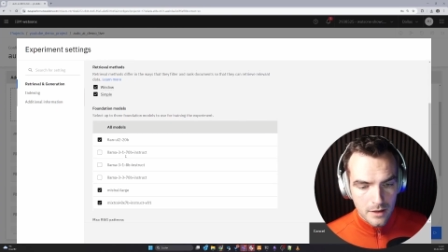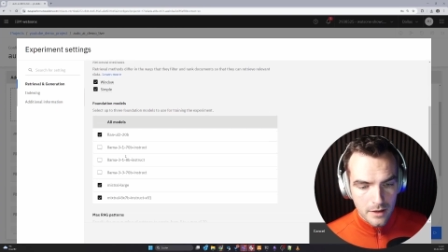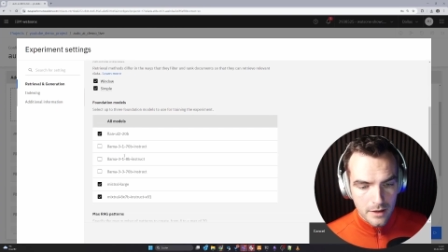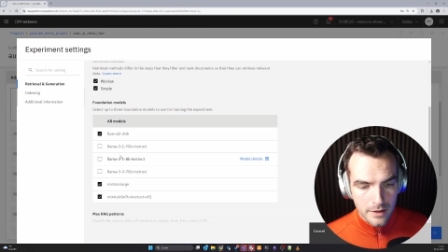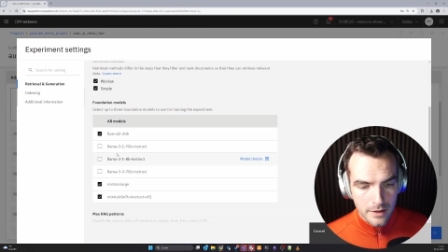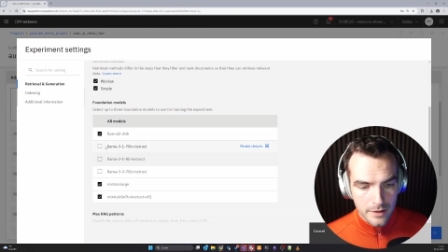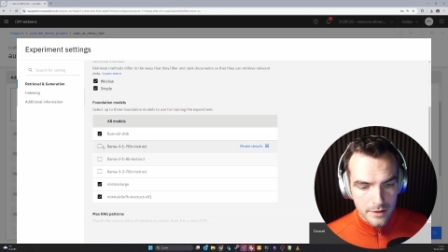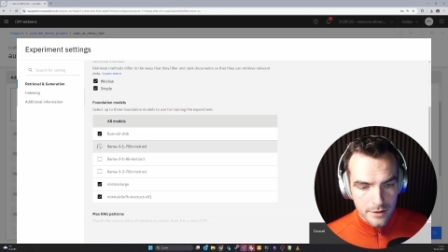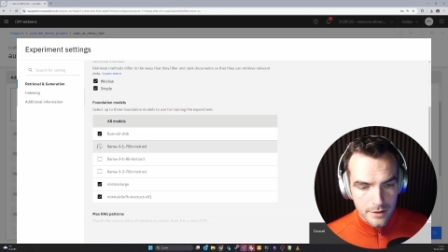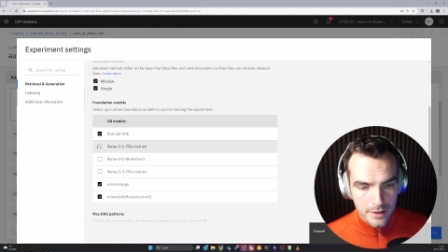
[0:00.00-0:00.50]

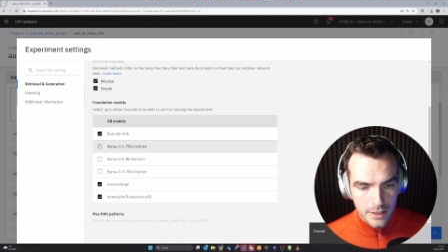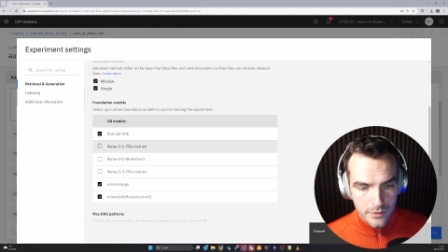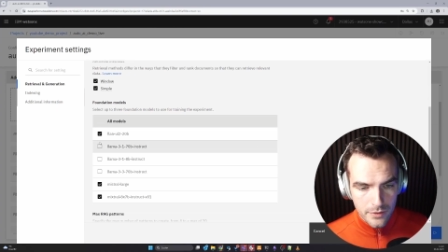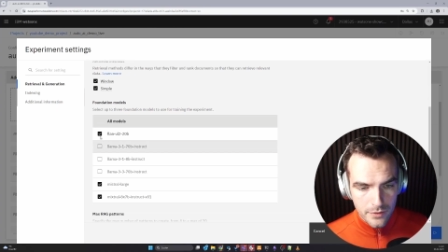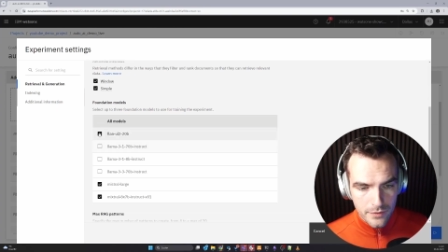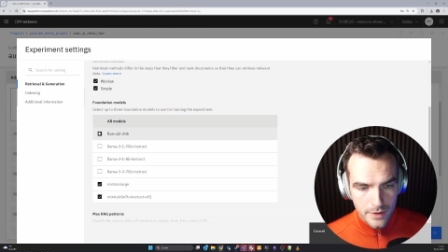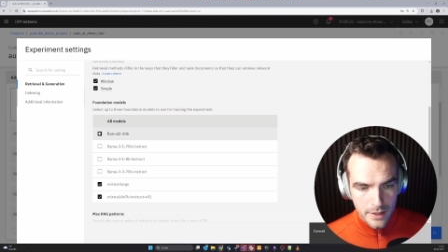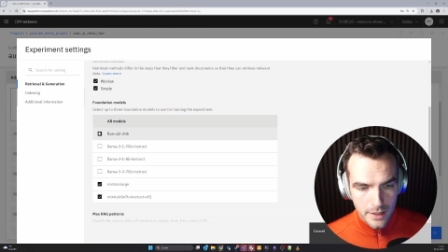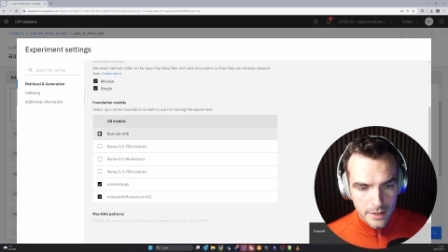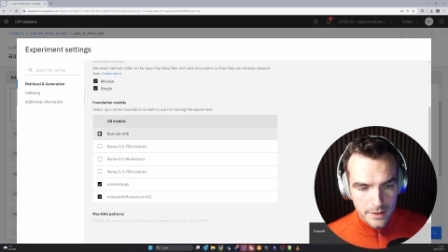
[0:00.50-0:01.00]
here
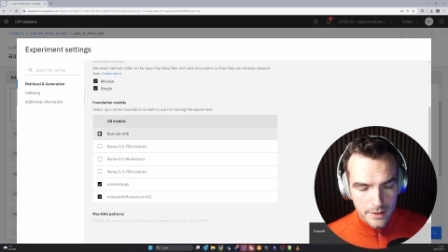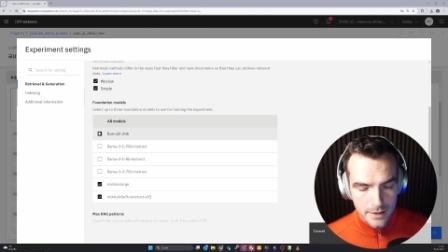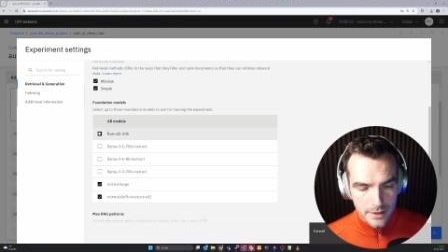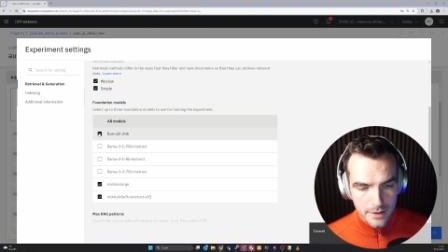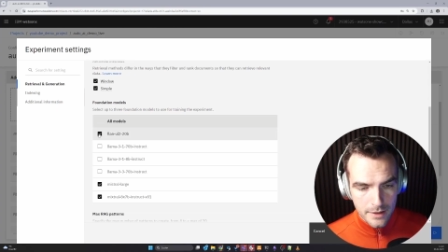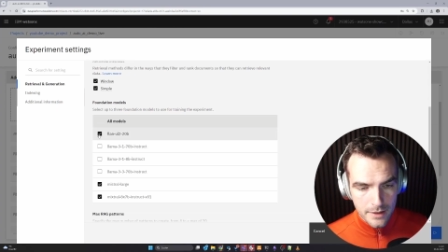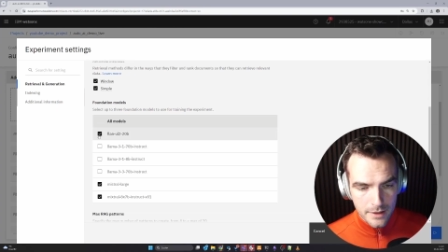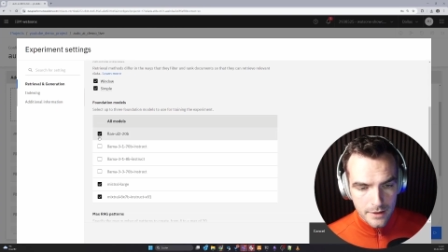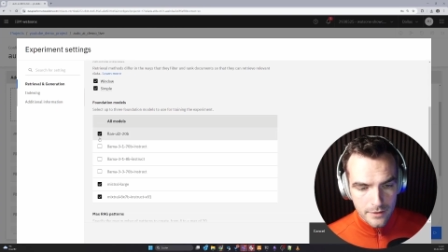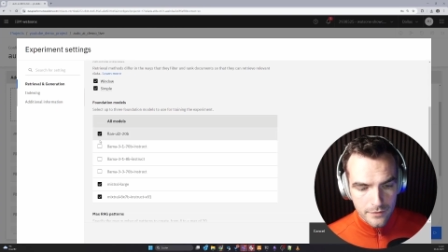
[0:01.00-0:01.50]
we've got
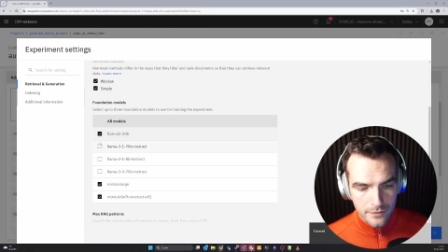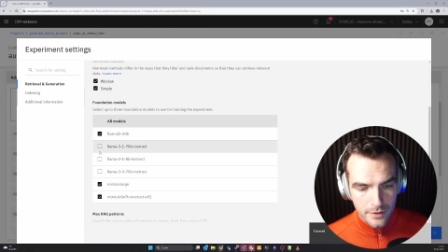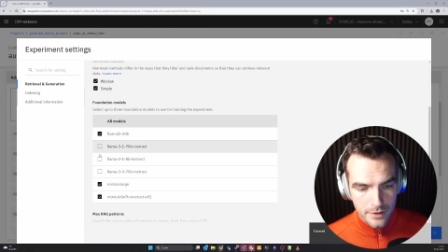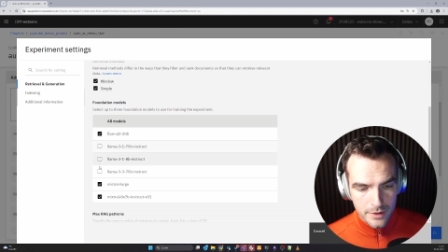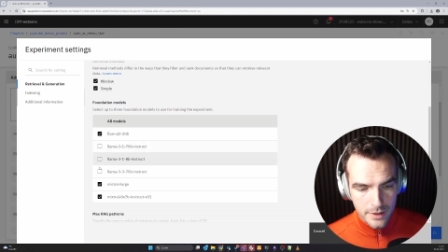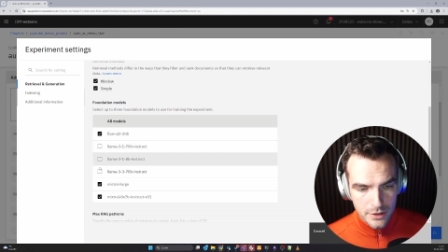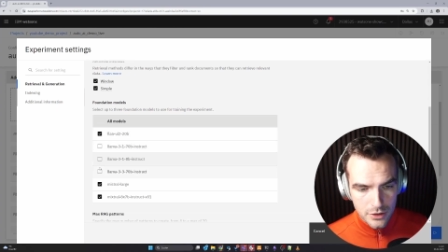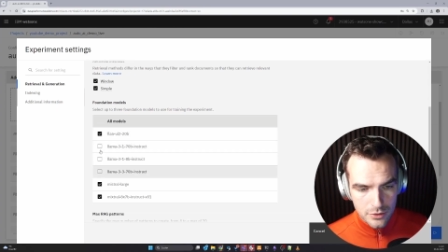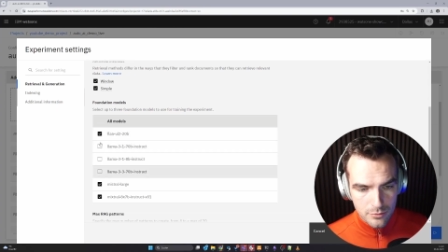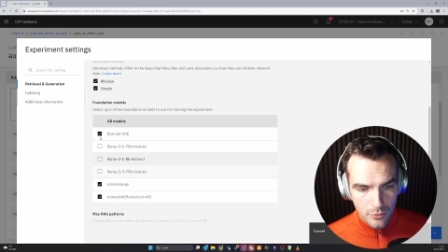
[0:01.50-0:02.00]
the
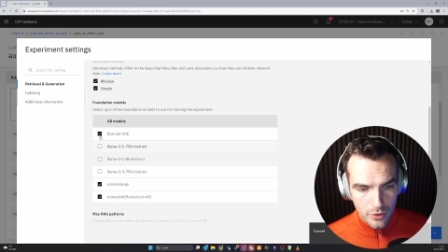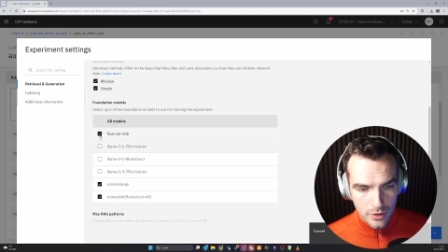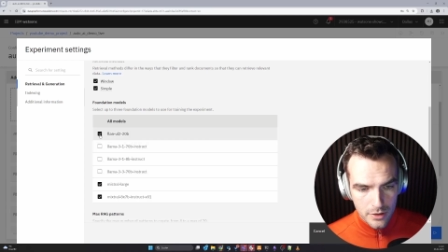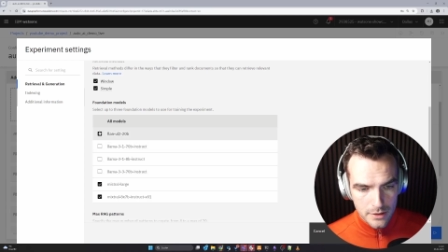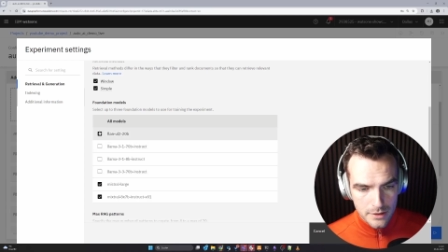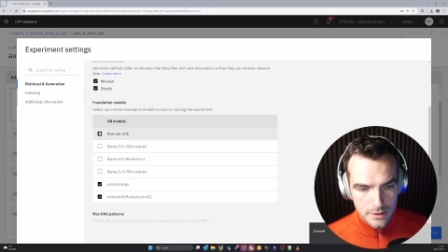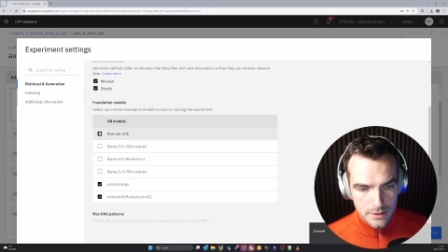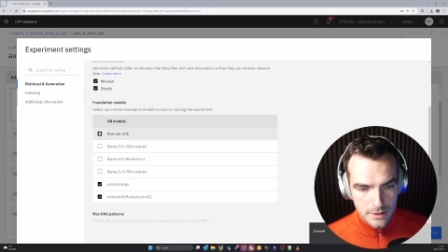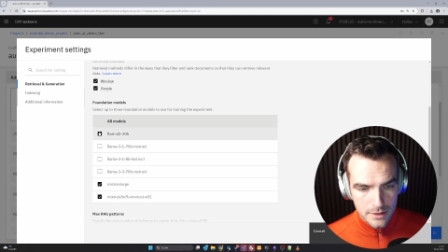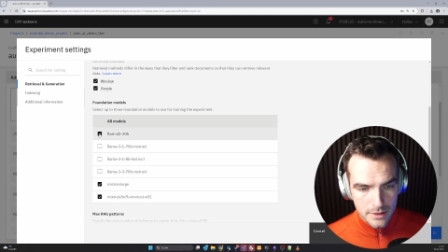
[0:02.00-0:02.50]
foundation
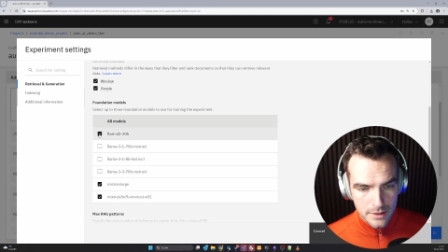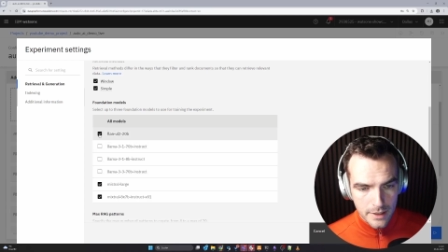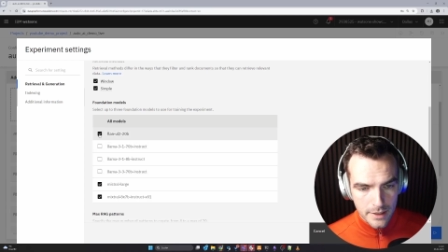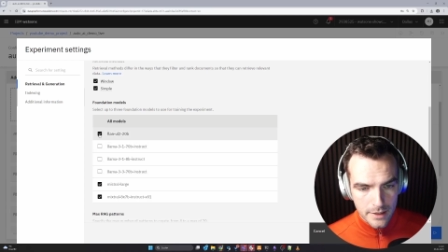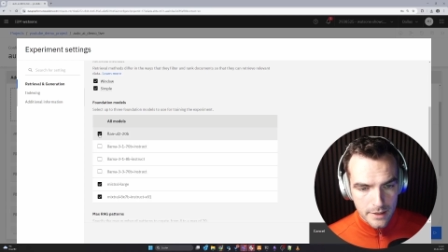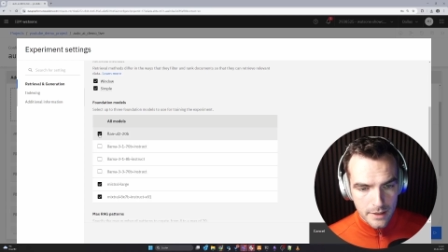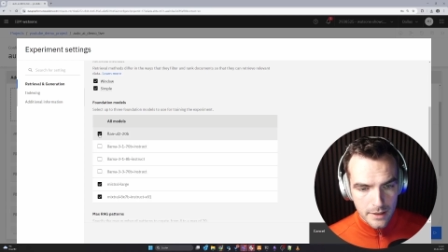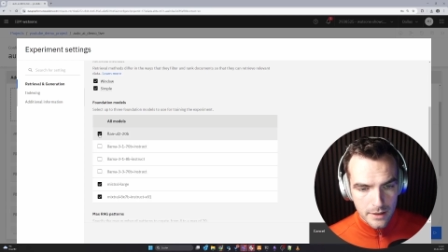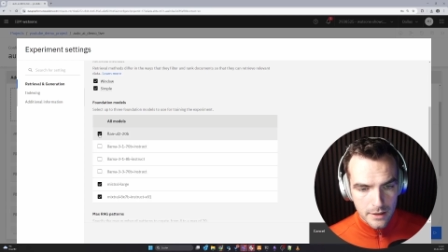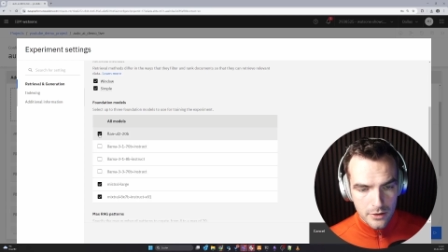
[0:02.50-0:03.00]
models
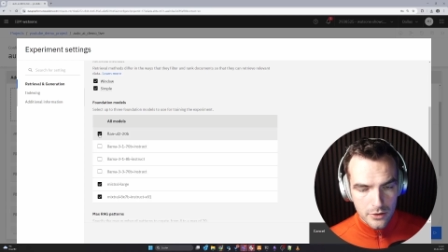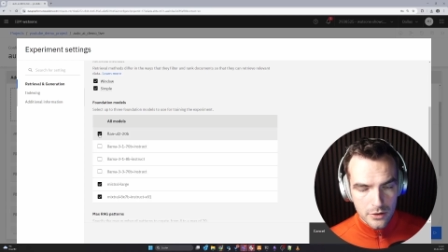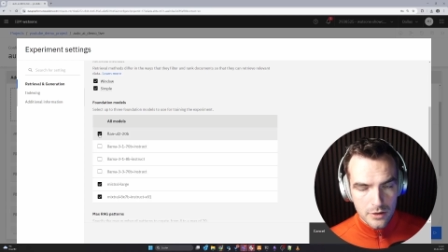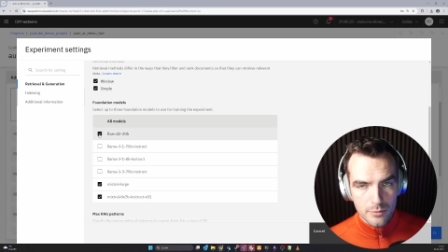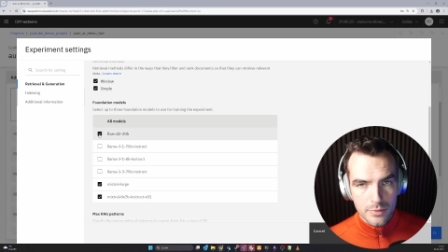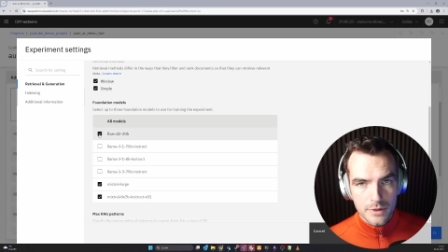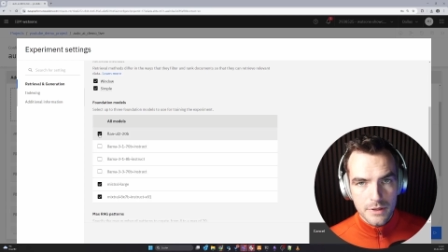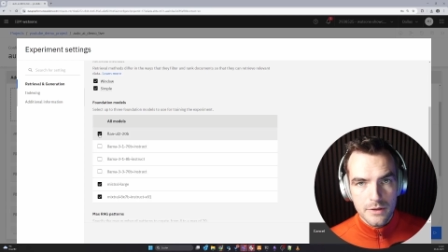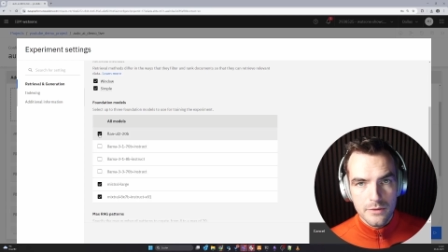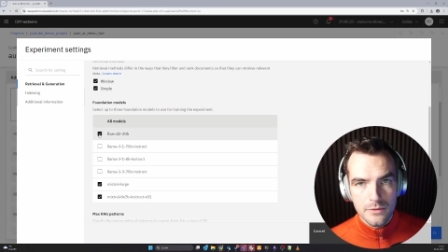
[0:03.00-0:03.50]
that are going to
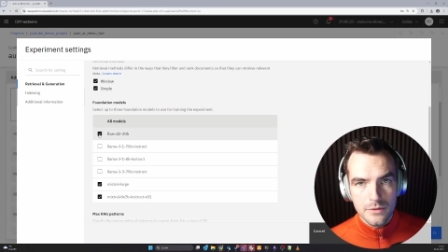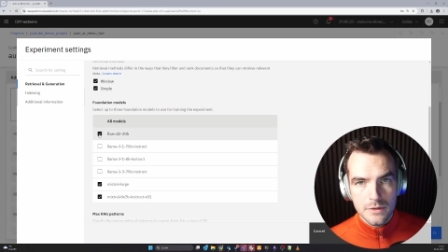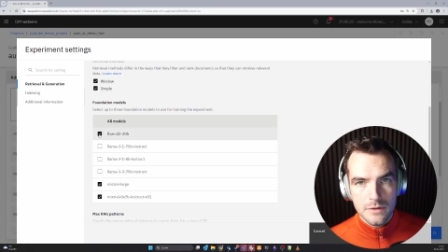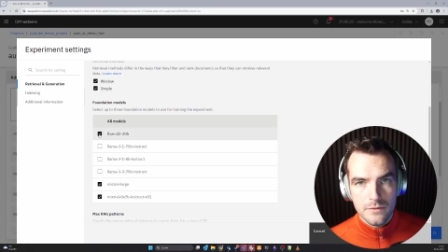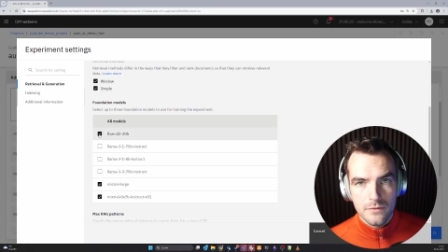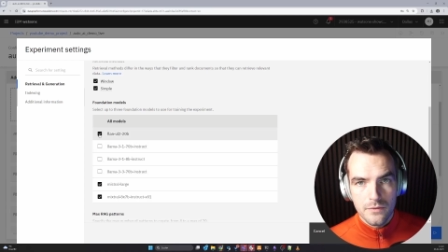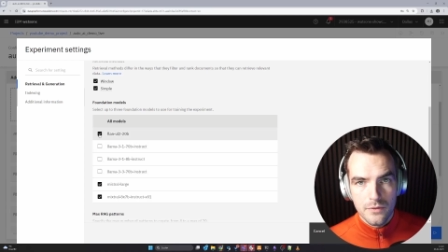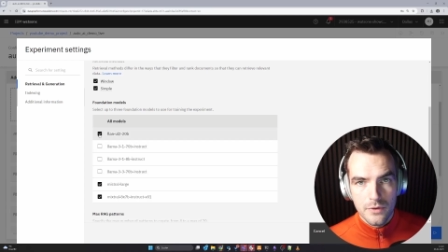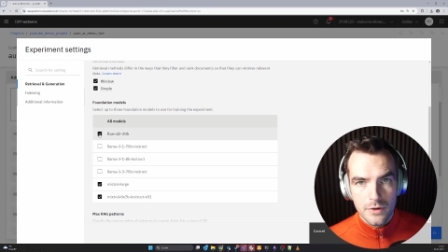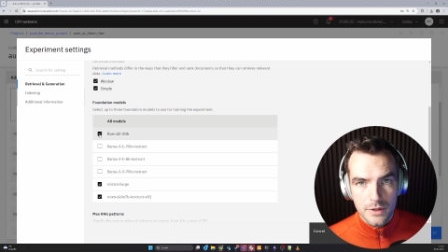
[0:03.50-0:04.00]
be used
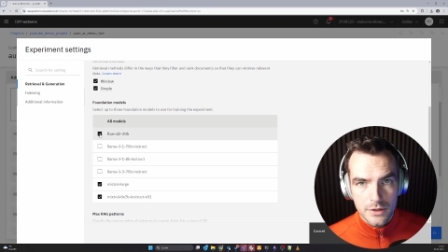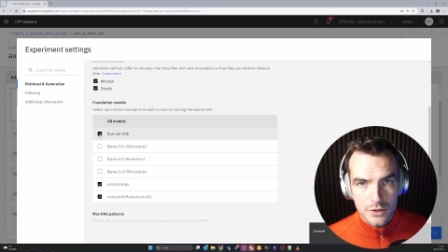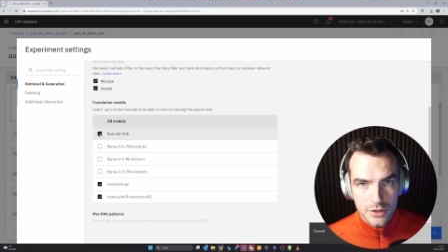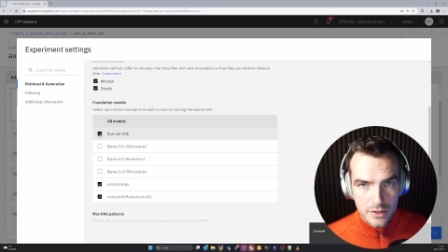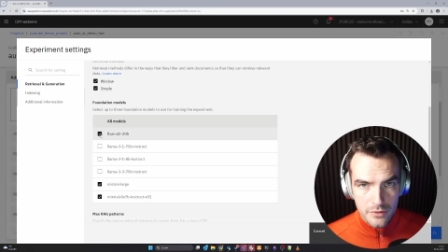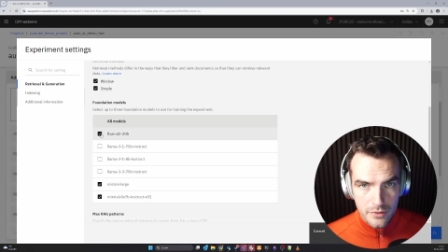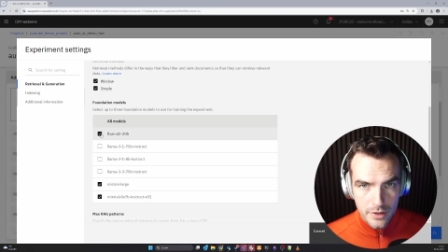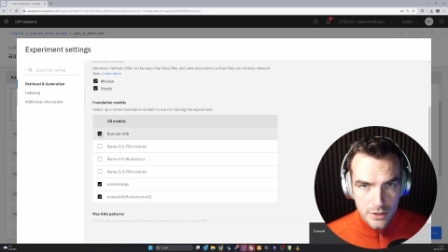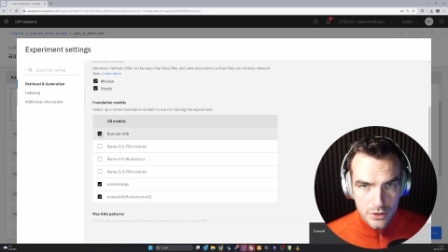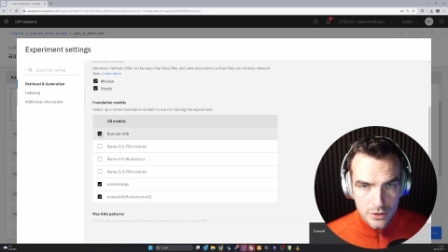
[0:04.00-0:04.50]
for the
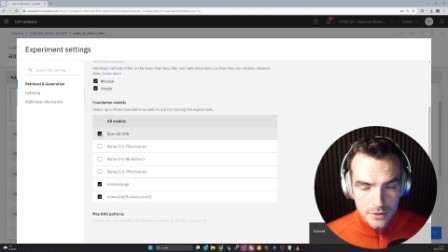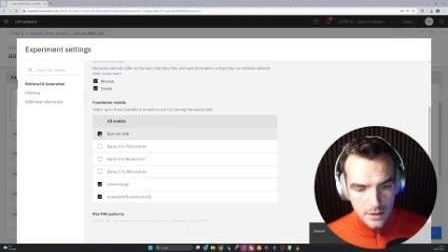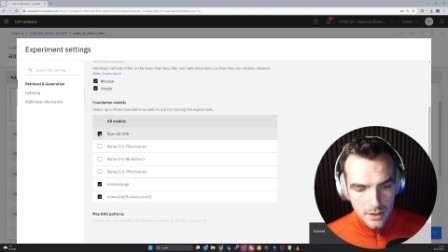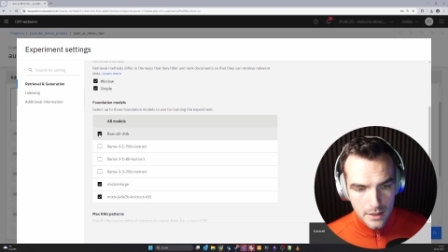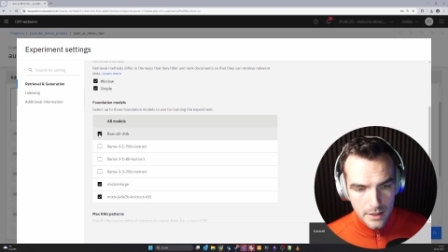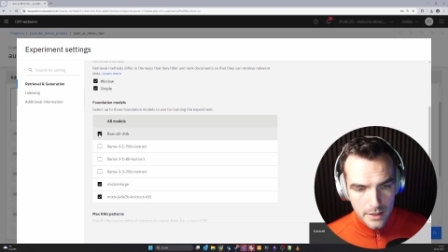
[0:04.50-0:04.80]
generation.